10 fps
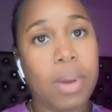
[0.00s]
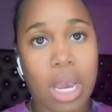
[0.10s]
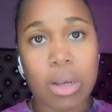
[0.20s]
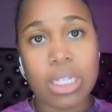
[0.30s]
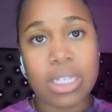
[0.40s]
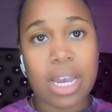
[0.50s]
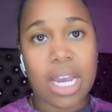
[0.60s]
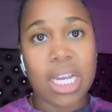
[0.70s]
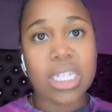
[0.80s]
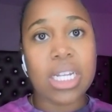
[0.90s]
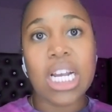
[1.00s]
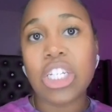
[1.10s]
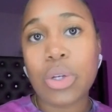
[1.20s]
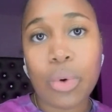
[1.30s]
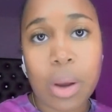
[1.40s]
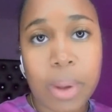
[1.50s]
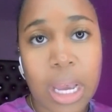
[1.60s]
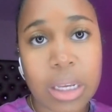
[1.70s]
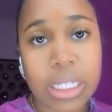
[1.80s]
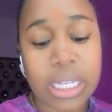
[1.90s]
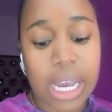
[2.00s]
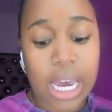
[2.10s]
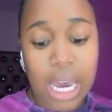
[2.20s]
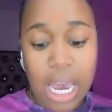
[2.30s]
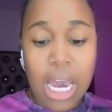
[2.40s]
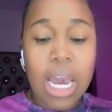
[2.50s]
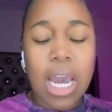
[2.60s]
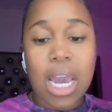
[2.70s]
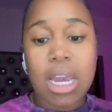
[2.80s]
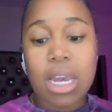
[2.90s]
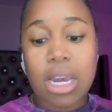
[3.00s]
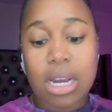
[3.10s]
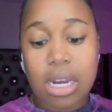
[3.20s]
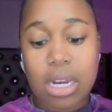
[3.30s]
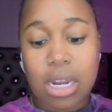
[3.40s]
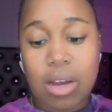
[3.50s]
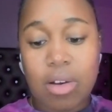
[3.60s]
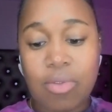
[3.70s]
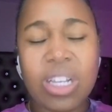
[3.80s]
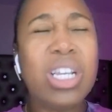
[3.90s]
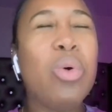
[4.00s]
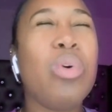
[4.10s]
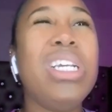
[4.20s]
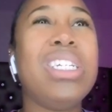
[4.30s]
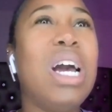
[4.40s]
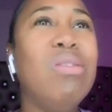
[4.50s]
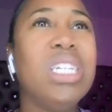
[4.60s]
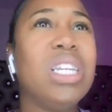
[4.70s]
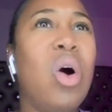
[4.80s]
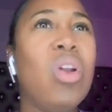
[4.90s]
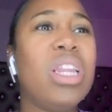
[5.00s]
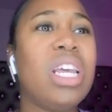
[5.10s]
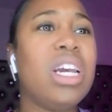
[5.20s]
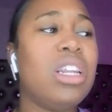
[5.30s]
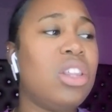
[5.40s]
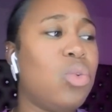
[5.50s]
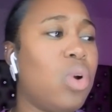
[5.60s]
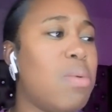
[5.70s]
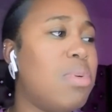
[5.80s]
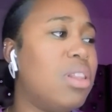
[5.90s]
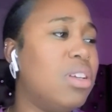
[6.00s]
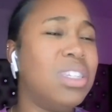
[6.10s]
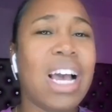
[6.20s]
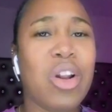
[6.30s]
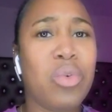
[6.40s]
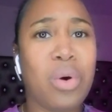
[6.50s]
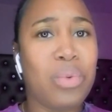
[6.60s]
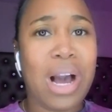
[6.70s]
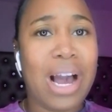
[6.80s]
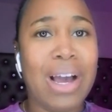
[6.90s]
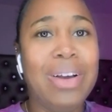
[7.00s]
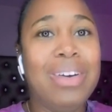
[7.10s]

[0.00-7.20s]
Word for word: Grandparents' Day. It's National Grandparents' Day. And uh, for some reason, I was just only thinking of the grandmothers. I don't know why.